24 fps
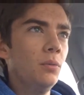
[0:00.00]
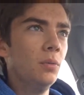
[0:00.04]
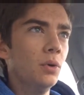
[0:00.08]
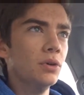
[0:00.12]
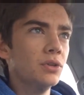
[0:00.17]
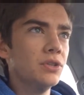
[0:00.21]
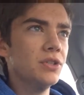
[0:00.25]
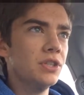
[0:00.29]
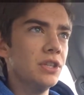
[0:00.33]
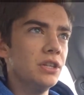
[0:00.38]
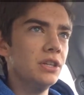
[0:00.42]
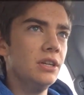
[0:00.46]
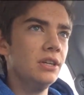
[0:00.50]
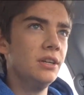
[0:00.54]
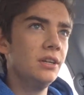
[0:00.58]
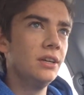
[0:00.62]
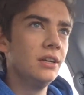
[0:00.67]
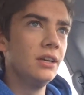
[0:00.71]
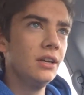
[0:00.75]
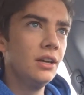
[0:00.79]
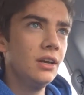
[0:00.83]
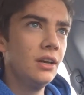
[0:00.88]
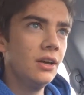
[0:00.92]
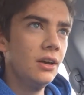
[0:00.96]
we'll see
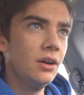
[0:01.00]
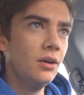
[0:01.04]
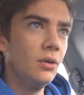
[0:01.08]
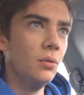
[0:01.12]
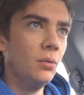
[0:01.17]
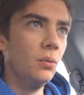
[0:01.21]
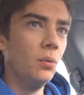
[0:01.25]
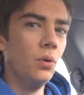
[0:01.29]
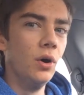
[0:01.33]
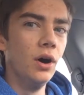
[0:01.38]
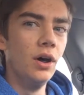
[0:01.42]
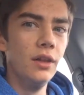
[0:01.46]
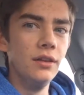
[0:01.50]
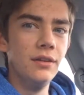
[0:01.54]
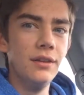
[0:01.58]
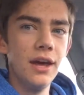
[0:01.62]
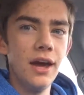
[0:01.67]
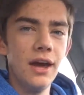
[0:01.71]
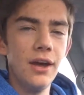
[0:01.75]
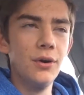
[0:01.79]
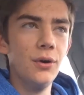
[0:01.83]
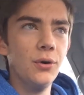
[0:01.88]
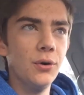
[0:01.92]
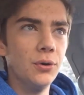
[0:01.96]
what
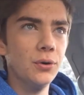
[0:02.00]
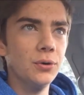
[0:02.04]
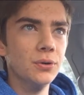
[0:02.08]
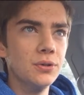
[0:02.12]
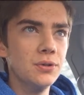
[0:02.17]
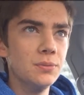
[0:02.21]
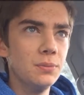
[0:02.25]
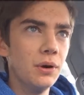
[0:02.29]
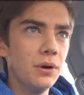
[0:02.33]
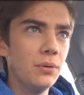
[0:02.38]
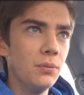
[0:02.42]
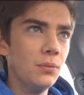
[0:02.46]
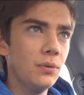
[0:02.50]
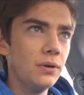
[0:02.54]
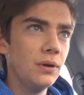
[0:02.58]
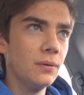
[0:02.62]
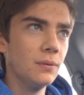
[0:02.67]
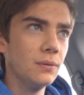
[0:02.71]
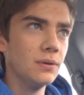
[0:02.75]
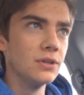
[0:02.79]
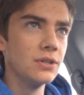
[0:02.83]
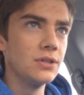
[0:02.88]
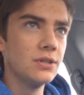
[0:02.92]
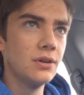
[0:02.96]
that holds. But
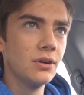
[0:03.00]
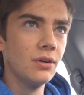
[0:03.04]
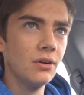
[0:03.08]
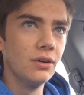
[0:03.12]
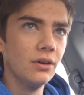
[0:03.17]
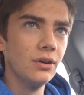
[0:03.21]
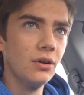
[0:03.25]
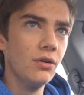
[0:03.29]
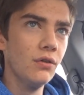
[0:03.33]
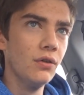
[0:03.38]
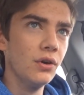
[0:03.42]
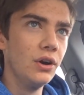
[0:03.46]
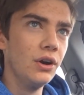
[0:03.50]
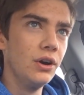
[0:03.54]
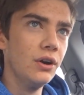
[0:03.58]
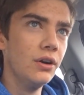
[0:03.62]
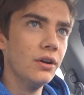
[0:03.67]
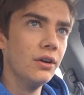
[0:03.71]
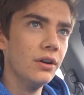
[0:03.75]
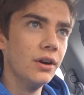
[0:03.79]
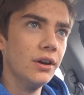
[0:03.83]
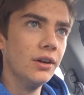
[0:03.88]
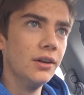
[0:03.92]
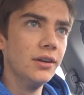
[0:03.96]
we're just turning over
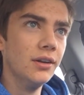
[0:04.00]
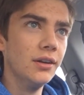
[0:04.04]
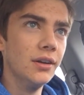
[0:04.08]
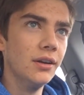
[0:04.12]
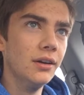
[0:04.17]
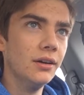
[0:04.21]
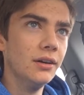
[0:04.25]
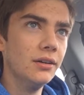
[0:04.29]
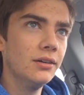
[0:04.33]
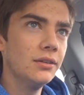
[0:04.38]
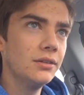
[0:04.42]
here, and